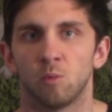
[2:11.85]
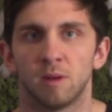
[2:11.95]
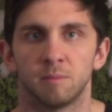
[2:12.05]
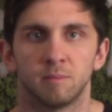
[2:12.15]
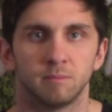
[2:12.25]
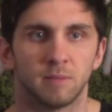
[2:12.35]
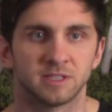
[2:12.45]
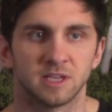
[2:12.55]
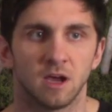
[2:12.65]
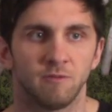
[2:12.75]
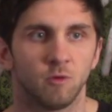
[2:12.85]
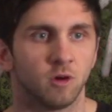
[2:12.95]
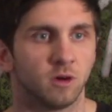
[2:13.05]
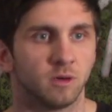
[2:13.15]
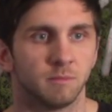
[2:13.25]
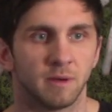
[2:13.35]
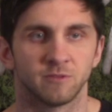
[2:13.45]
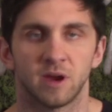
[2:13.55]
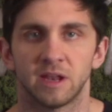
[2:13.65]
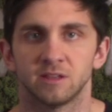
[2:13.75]
what myself or my
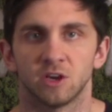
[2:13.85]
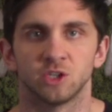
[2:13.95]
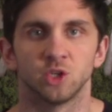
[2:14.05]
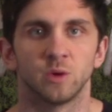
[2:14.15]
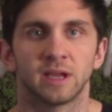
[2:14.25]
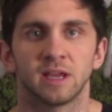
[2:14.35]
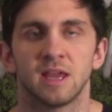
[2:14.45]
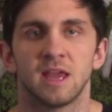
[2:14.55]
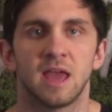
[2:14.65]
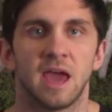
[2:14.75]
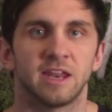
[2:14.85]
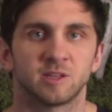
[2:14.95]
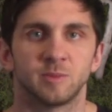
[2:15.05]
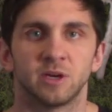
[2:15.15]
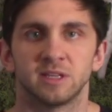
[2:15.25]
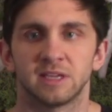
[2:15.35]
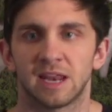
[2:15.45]
friends are doing and experiencing.